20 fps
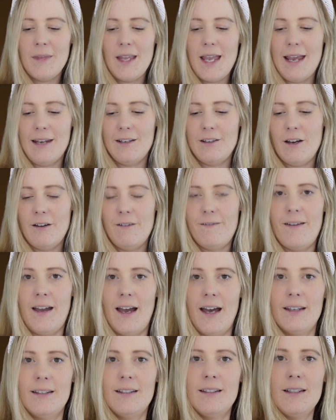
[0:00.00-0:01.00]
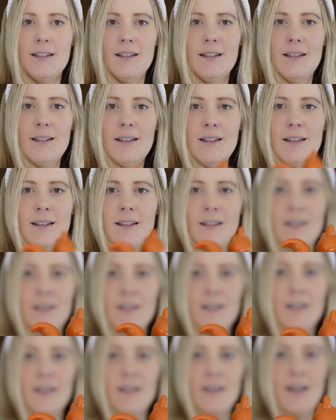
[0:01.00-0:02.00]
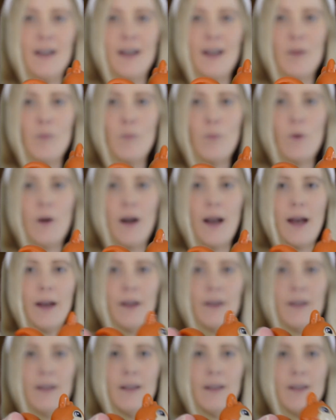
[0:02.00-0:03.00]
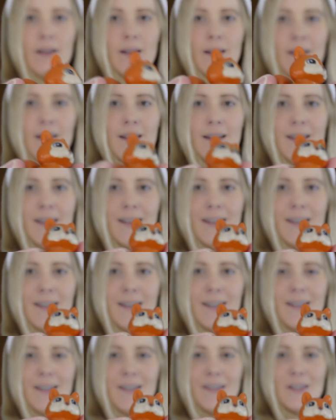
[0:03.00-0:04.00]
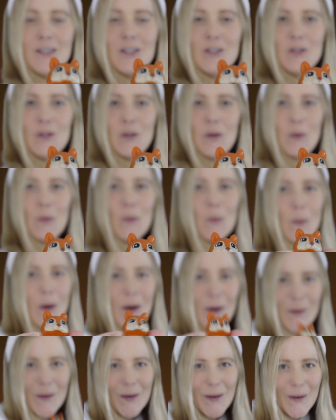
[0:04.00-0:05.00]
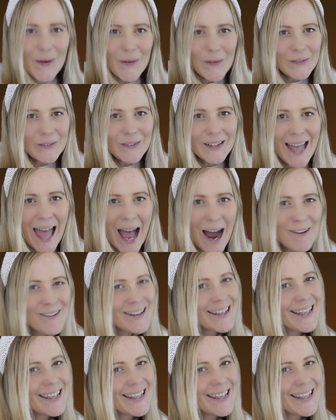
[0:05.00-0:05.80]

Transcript: And I found a brown squirrel. How